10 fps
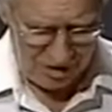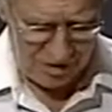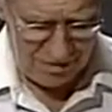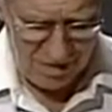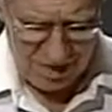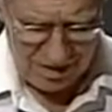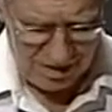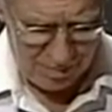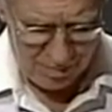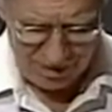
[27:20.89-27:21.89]
of
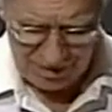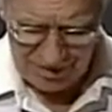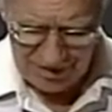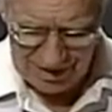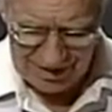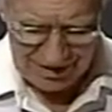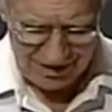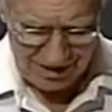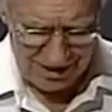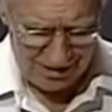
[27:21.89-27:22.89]
the book of
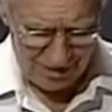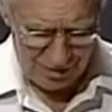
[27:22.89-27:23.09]
Isaiah.